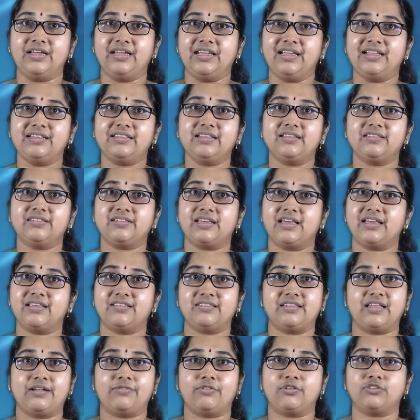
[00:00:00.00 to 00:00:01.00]
In this case,
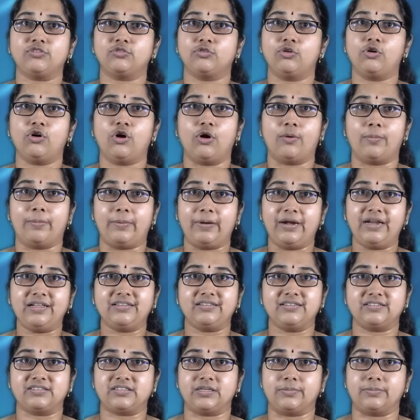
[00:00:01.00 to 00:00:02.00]
there was no operating
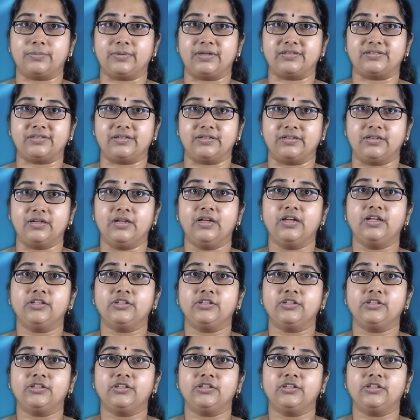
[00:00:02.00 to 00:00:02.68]
system present.